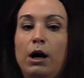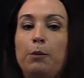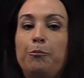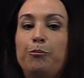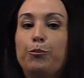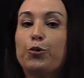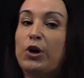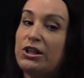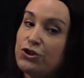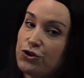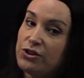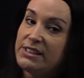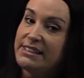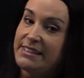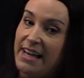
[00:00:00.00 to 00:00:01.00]
Pressured
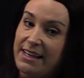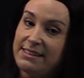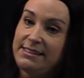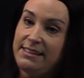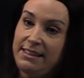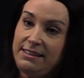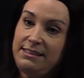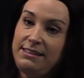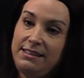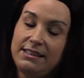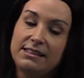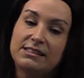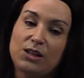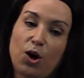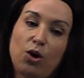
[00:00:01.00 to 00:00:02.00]
sexting
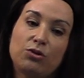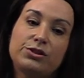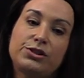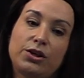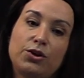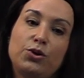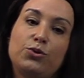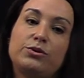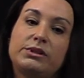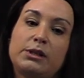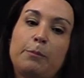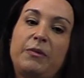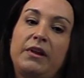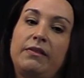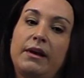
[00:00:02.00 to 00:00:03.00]
is also
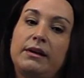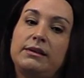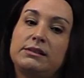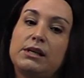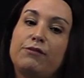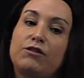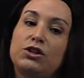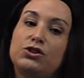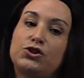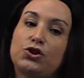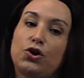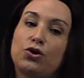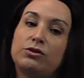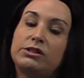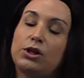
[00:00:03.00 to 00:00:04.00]
something that is of
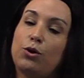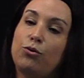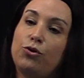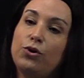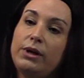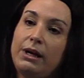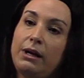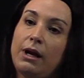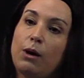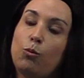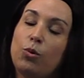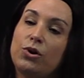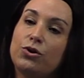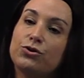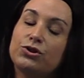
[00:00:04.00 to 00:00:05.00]
concern. So looking at
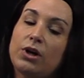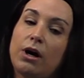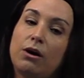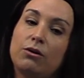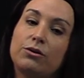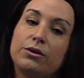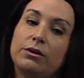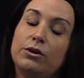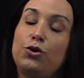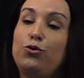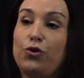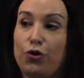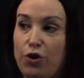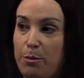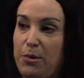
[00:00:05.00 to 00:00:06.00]
what your child and who
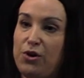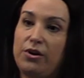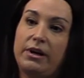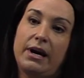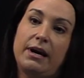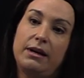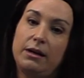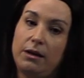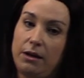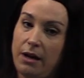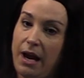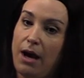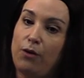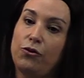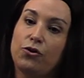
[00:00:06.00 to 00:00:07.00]
they're communicating and
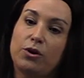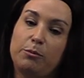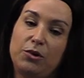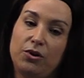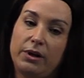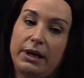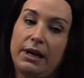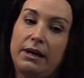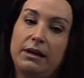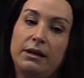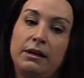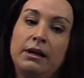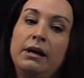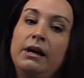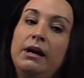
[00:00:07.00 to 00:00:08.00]
how they're communicating
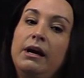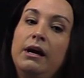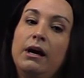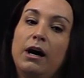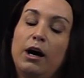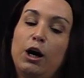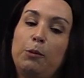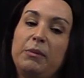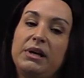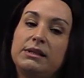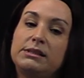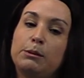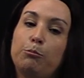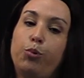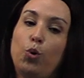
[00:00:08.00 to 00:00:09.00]
is
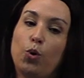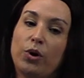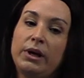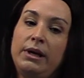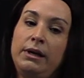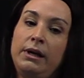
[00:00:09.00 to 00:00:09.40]
important.